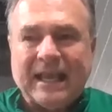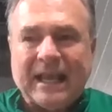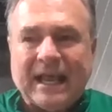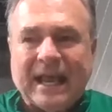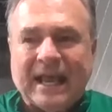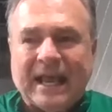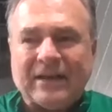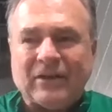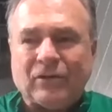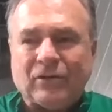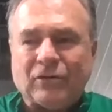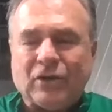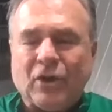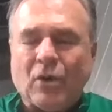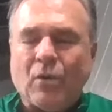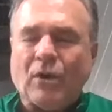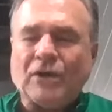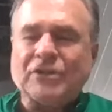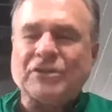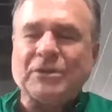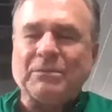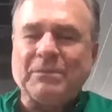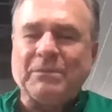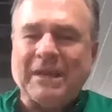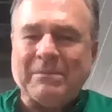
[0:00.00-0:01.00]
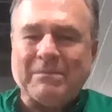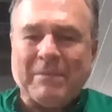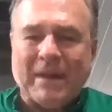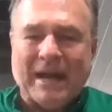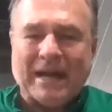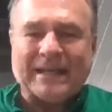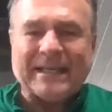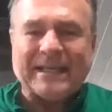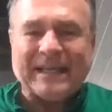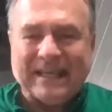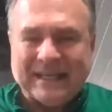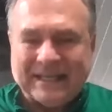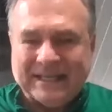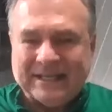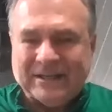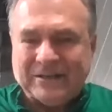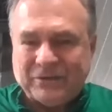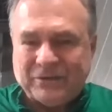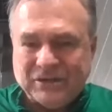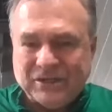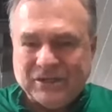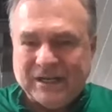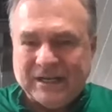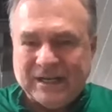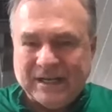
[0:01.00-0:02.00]
I don't know what you mean by
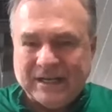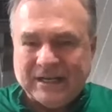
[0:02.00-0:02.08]
energy.